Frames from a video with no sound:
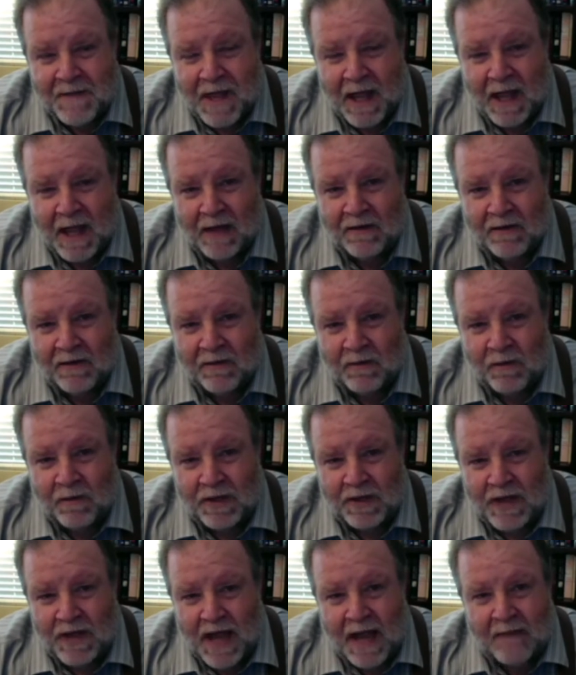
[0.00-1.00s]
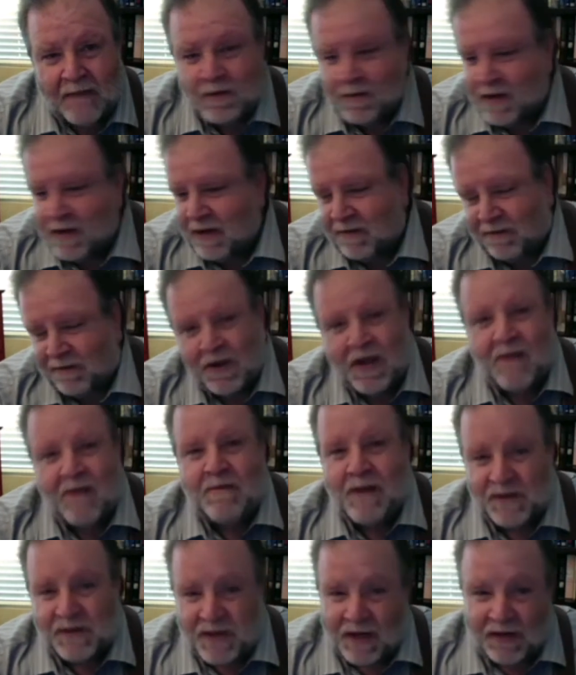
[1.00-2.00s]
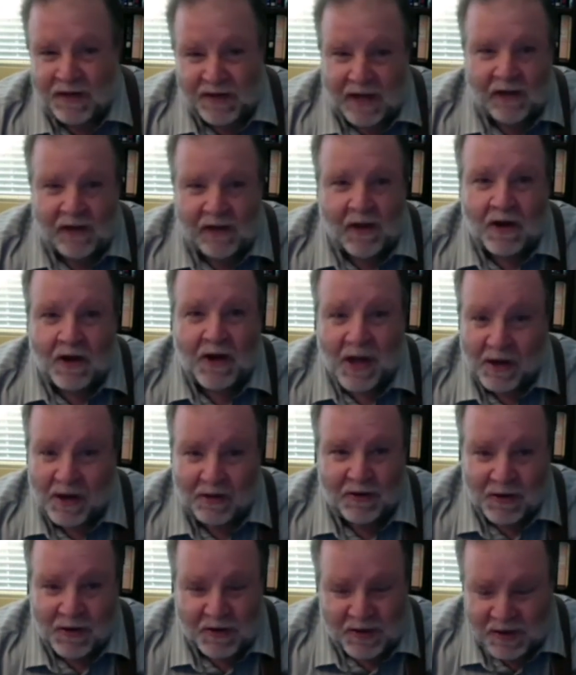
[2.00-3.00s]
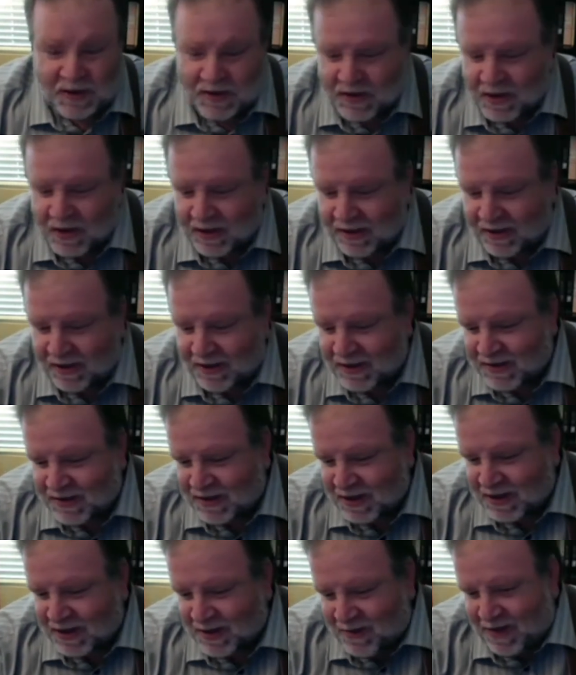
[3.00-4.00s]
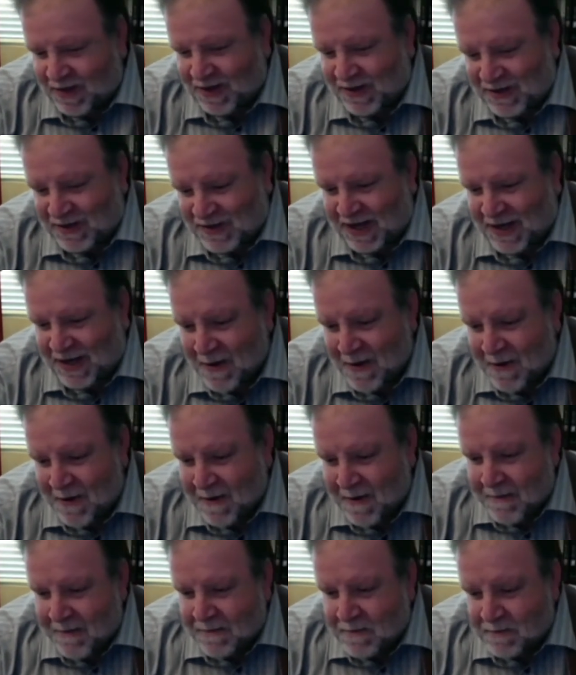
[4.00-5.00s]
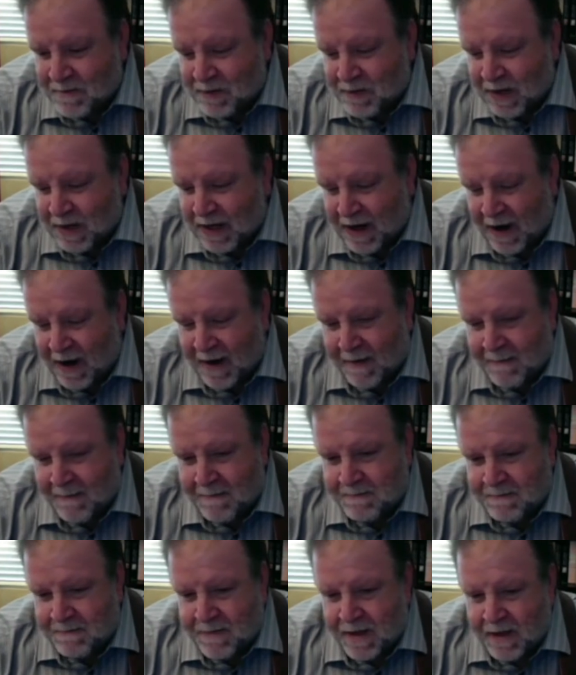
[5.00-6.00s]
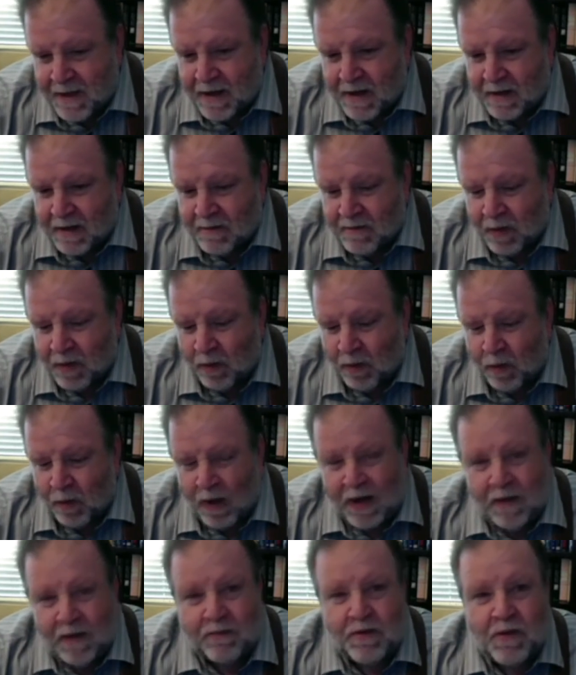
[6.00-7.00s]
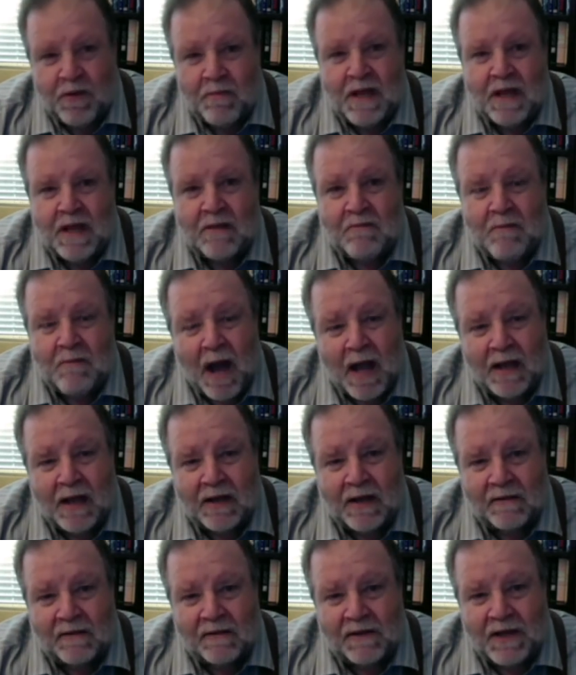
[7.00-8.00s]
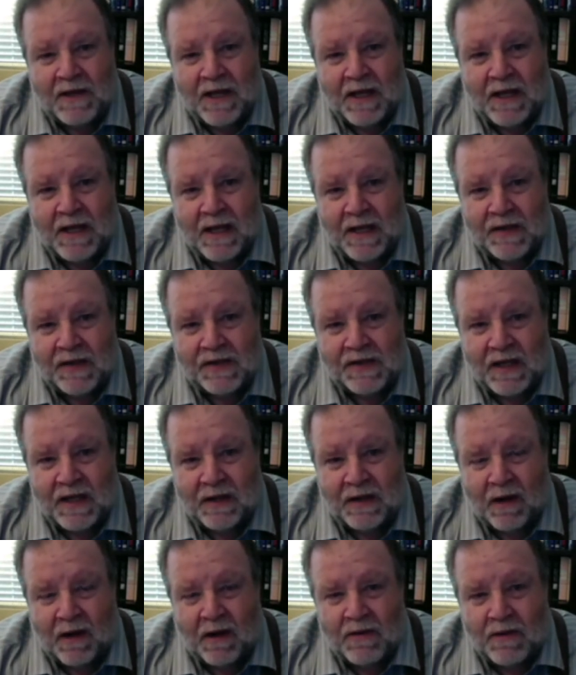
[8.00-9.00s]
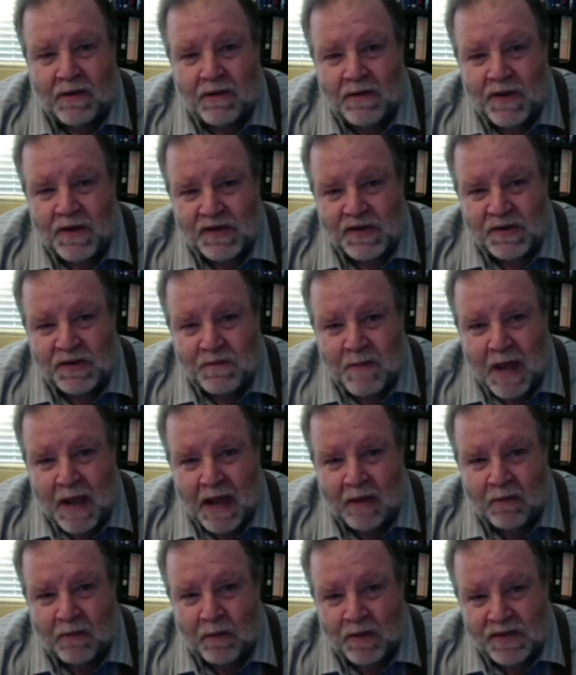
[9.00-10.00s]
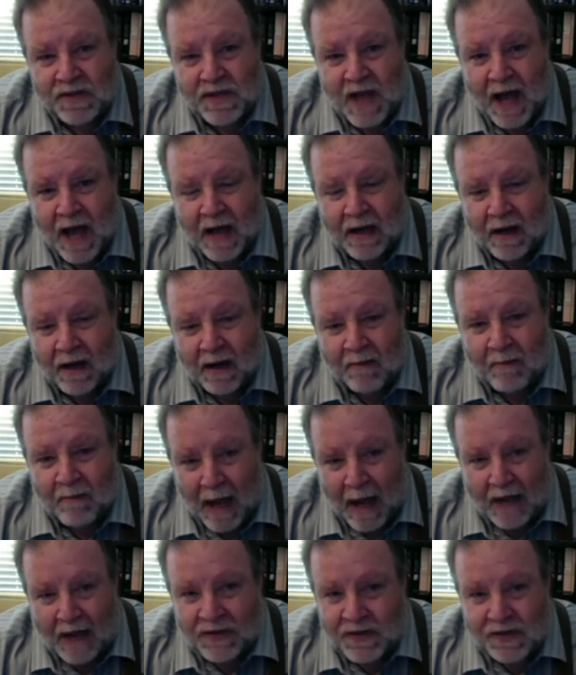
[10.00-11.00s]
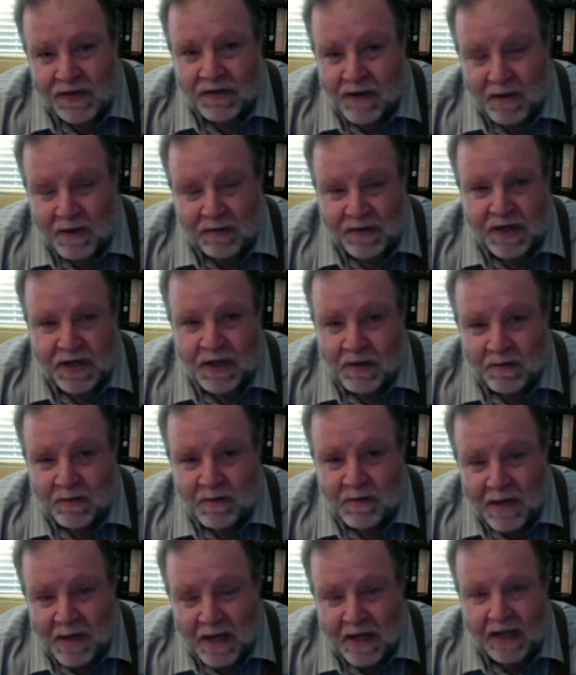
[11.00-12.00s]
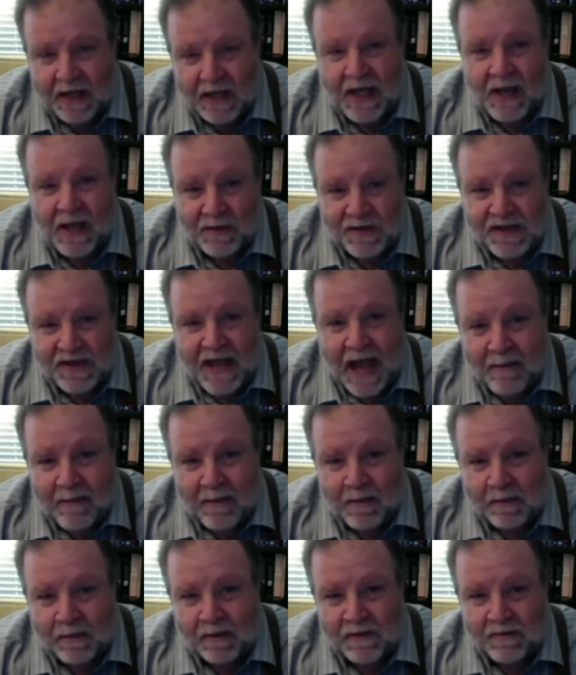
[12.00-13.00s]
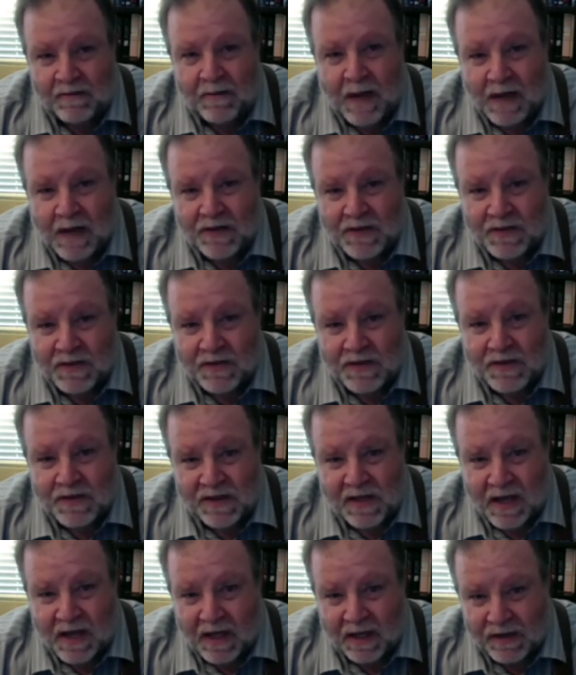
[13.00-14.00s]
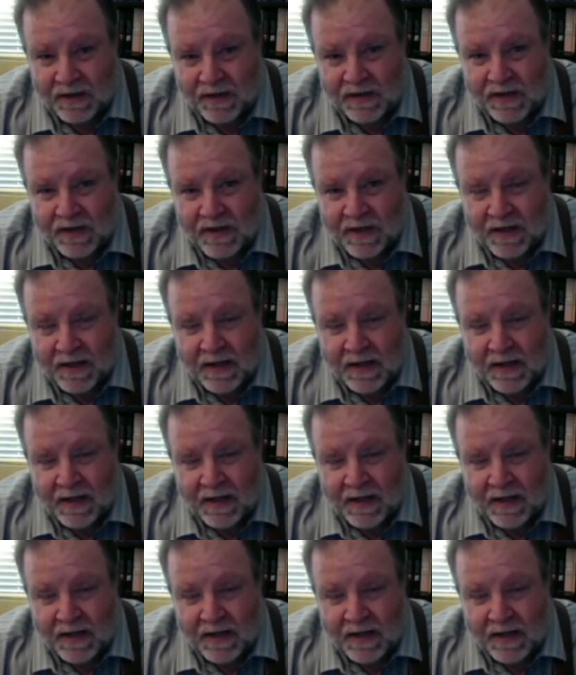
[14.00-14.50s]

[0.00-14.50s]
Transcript: And what came to me, and forgive me, it's going to take longer to introduce the song than it is going to be to sing it, but what it put me in mind of, Leah, is that although this man was not a monster, he was a human being, he was capable of monstrous things.